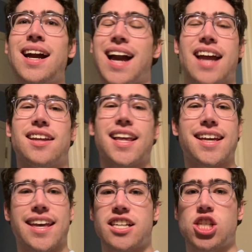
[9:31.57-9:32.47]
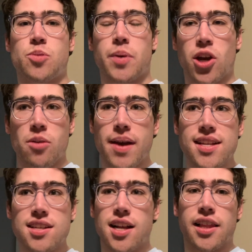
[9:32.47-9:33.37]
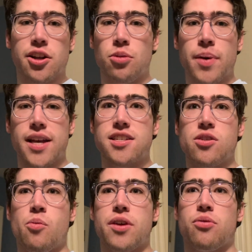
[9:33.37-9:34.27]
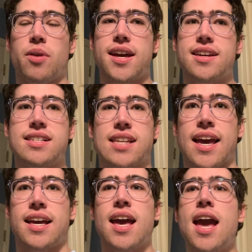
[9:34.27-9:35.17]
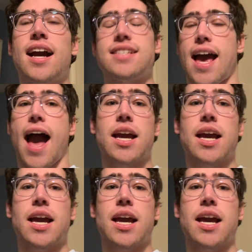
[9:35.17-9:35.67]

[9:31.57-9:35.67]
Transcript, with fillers: kind of like experiment a little bit with rings, like because I,